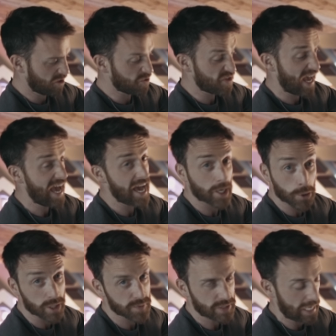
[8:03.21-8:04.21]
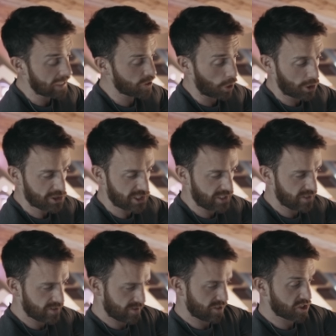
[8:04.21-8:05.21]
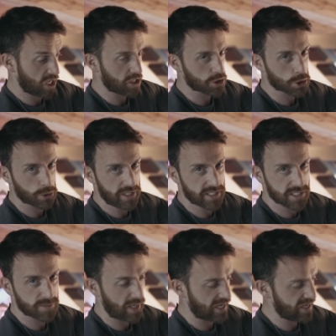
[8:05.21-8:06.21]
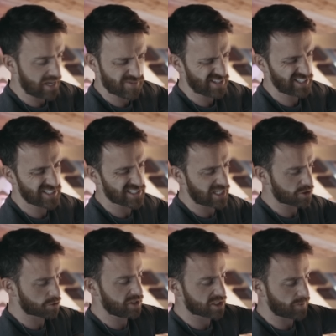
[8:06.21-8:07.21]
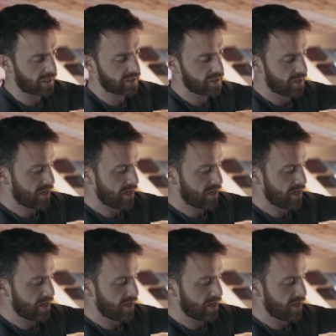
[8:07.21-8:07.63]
Uses air crisp technology, touchscreen display, everything needs a touchscreen display.